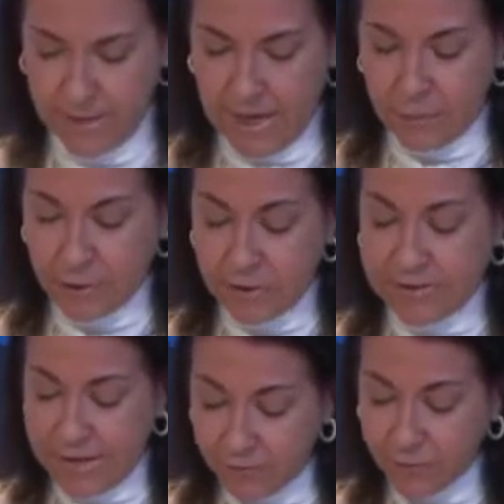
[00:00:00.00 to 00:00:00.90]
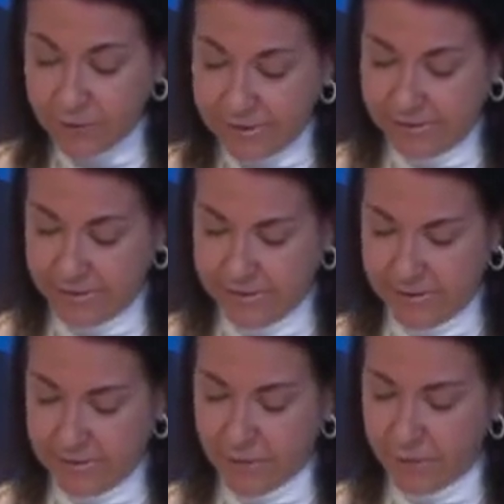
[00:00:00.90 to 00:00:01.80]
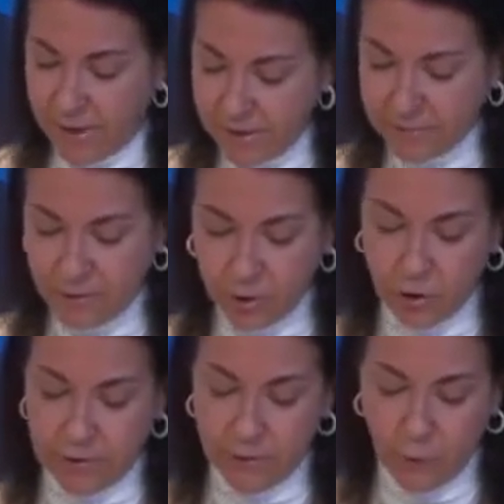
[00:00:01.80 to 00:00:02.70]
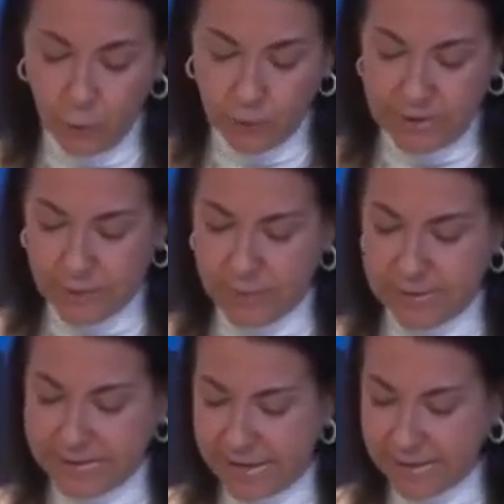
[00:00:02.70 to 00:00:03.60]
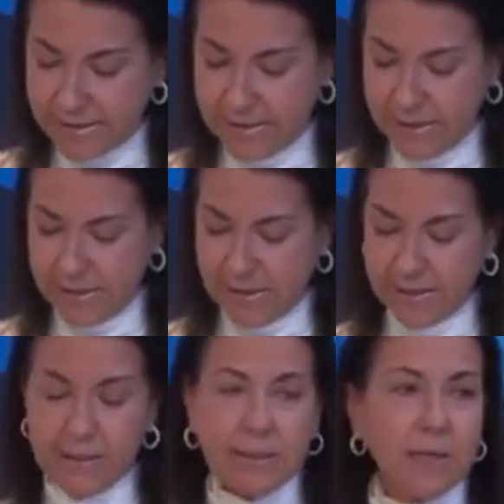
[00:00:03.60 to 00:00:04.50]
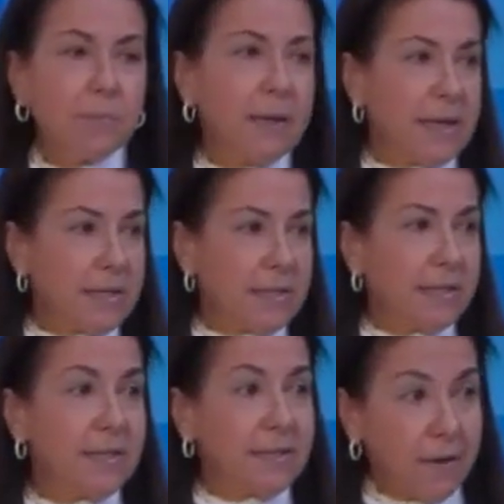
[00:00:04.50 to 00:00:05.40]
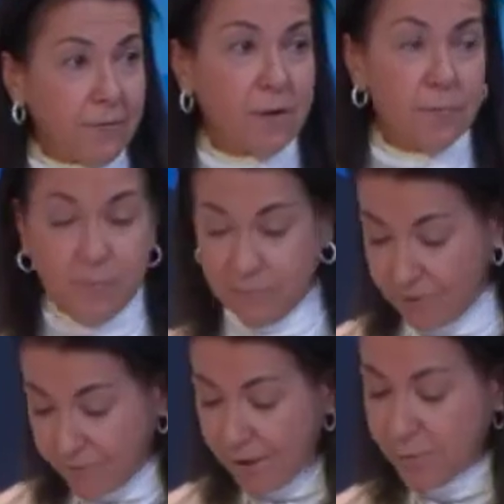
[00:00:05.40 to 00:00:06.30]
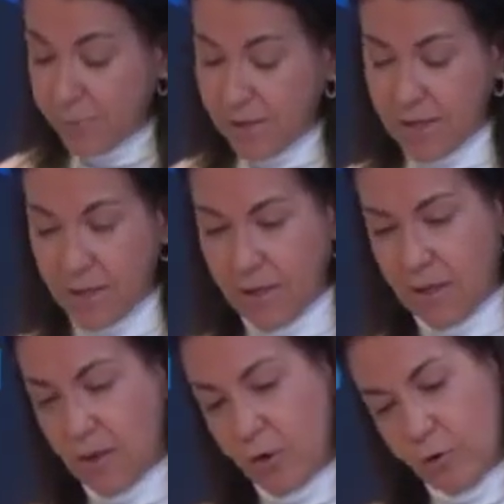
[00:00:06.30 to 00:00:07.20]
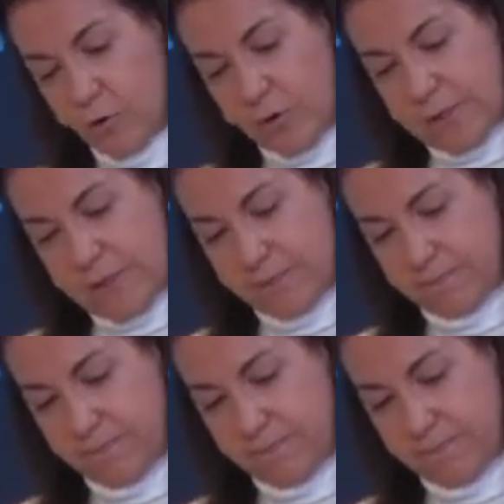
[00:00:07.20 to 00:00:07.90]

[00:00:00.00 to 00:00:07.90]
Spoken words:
And we should never forget that the vast majority of all terrorist attacks take place in developing countries.